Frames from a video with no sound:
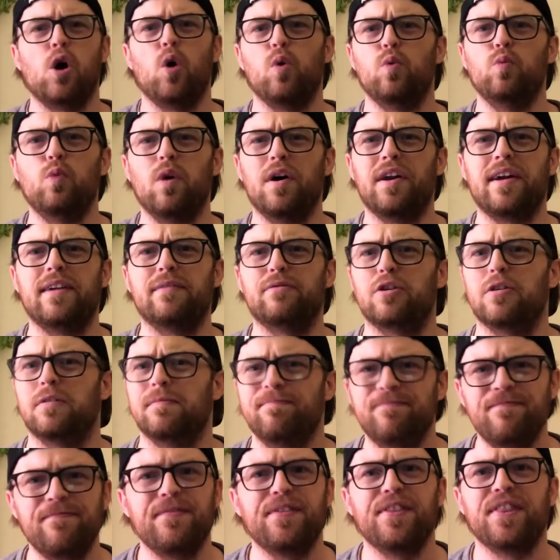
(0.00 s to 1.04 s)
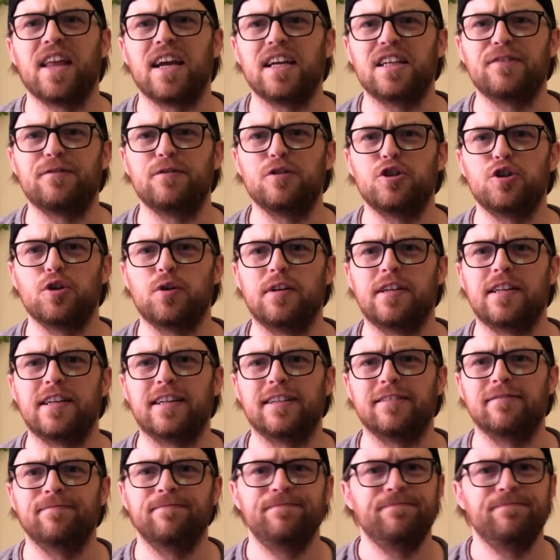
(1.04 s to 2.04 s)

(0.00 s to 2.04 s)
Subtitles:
Whatever. Thanks for joining.